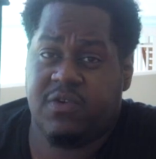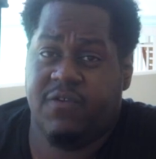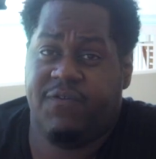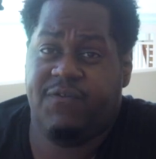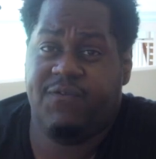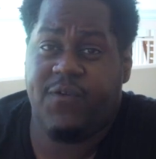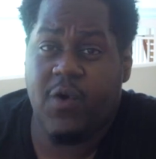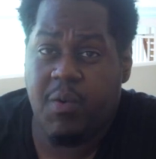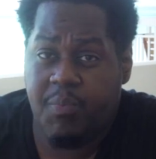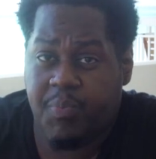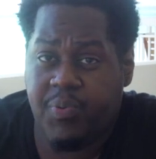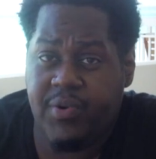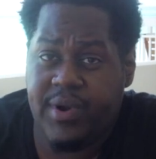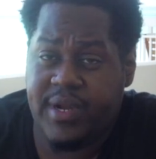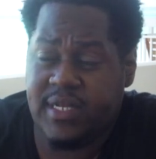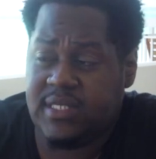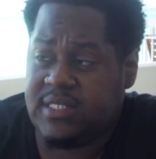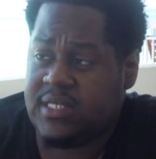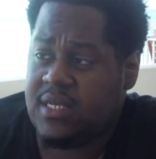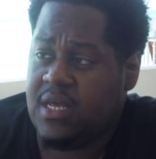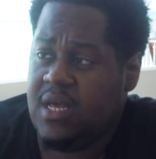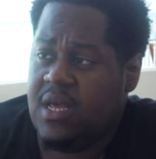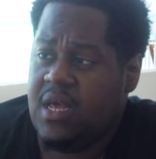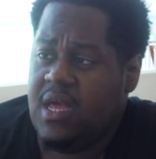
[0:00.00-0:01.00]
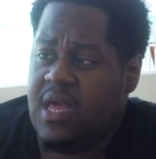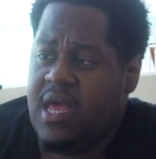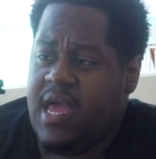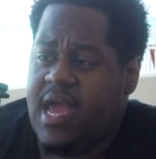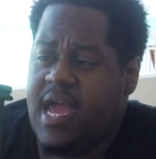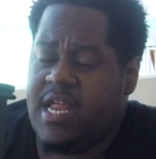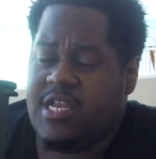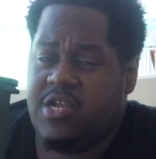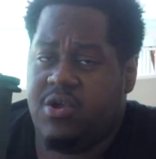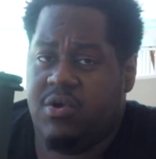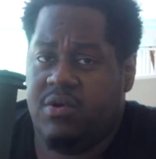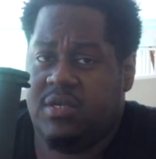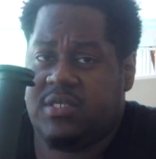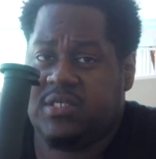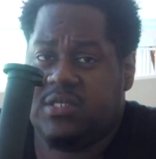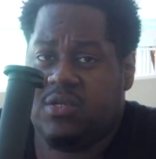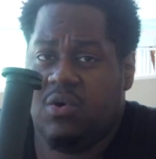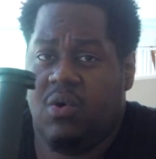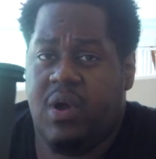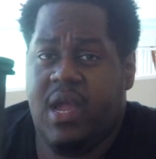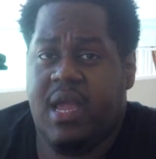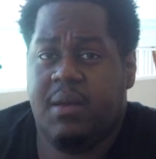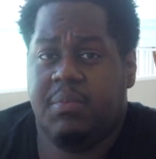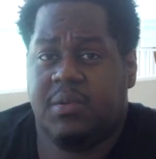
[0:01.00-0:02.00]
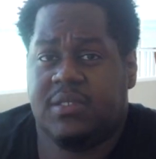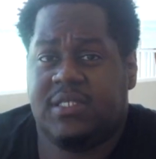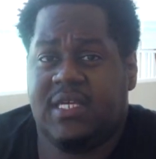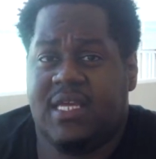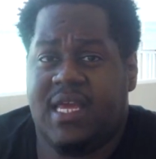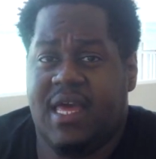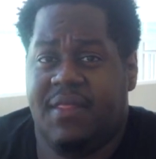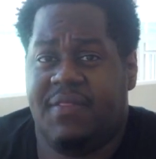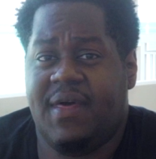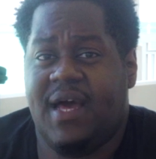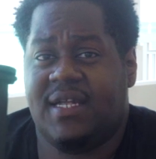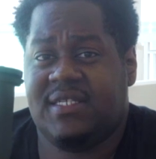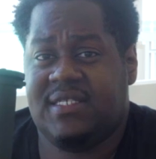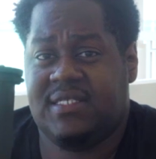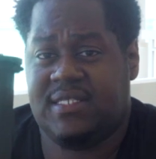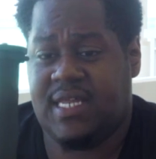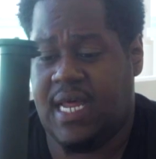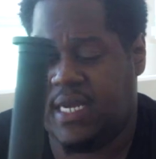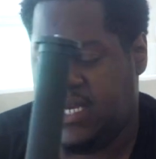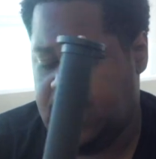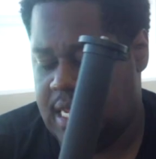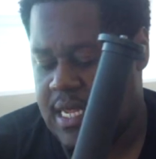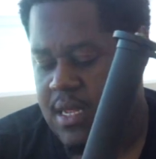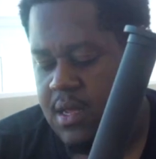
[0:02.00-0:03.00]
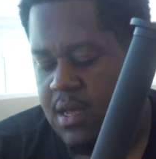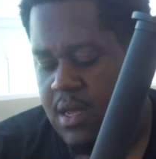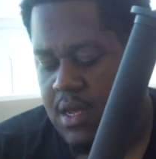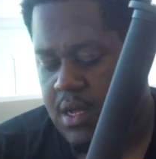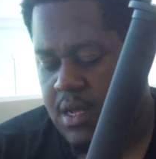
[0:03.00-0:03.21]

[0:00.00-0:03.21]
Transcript: of footprint, and you're still able to get that steady,